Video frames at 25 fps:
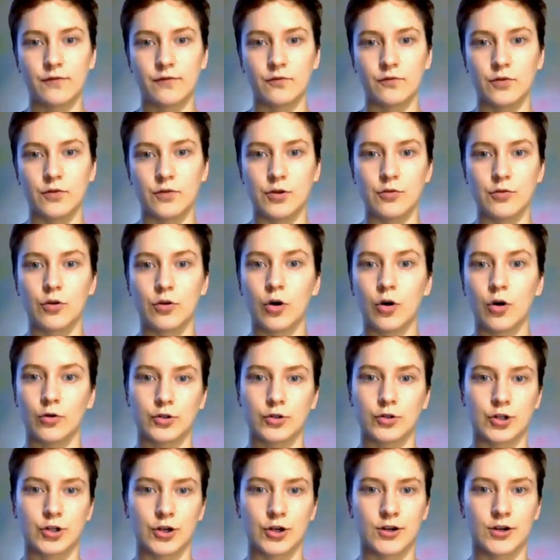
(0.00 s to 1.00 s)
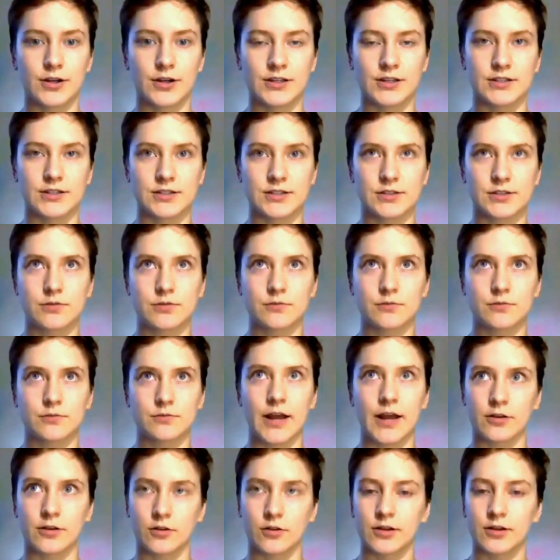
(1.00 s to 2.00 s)
New Culture, is
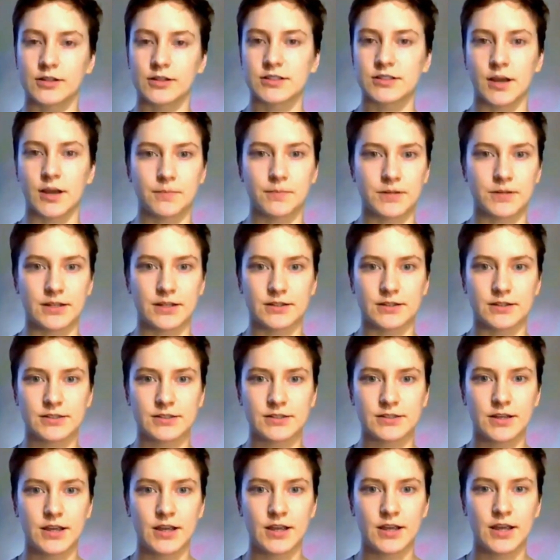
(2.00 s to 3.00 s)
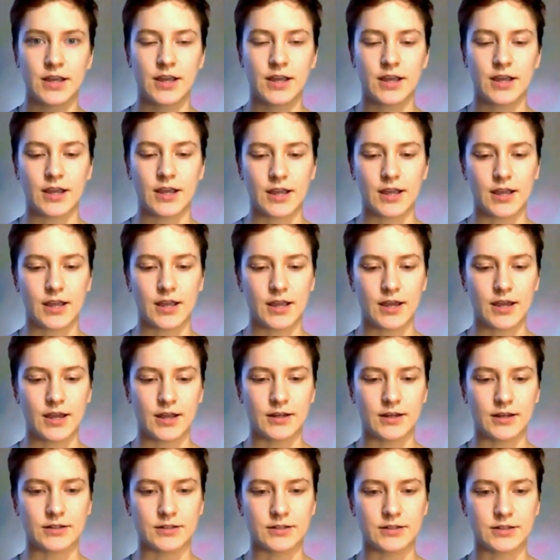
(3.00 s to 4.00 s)
radical acceptance. And